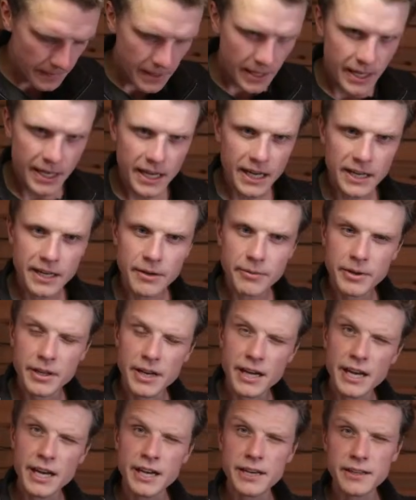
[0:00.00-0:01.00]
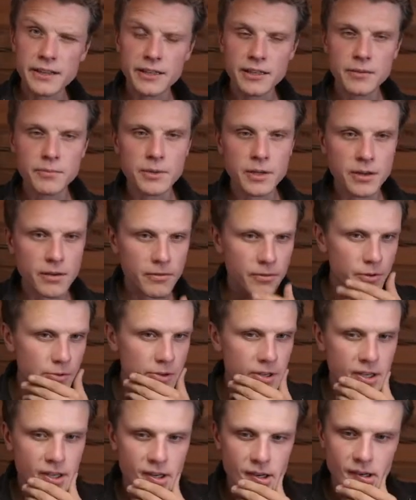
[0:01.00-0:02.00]
And then we can add a little bit of
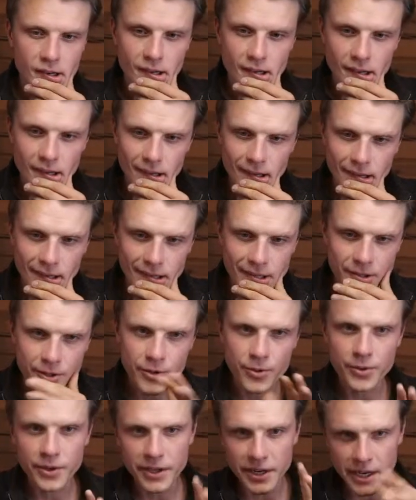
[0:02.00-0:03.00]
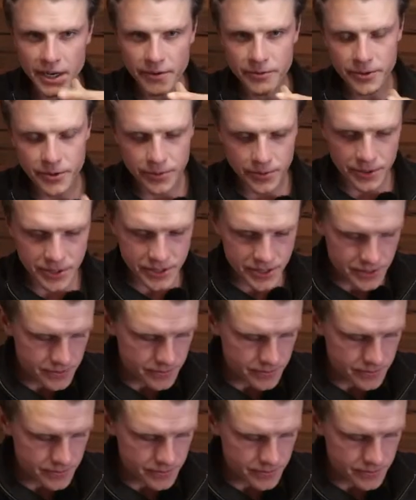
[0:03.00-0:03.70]
green to it afterwards.